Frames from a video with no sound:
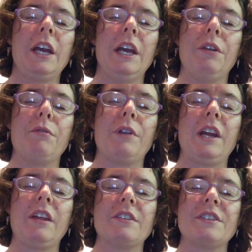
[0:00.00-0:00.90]

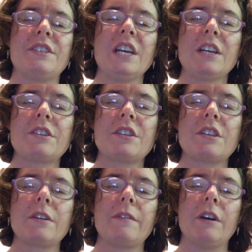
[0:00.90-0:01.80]
Henry VI
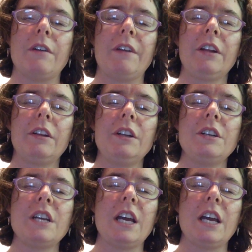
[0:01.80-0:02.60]
of England,